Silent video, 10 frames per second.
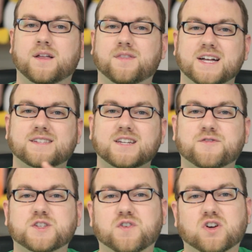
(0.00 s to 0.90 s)
And that's
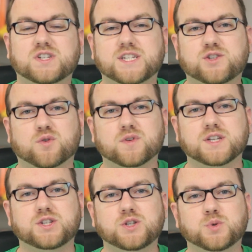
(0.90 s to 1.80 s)
enough as far as distro
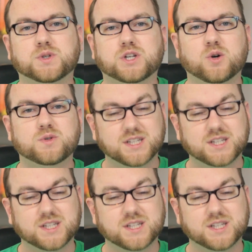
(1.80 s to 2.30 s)
release news goes.